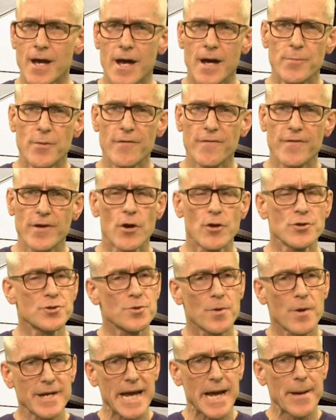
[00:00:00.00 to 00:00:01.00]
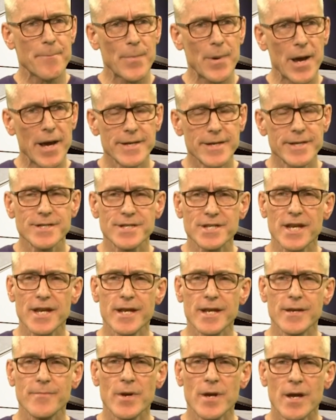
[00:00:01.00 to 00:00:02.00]
And moving on to our campaign
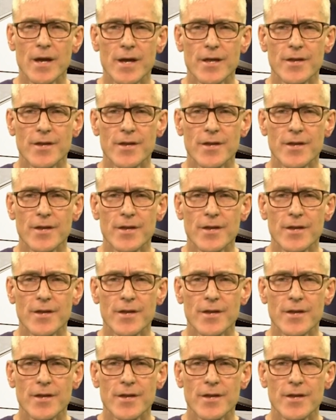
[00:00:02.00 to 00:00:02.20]
team,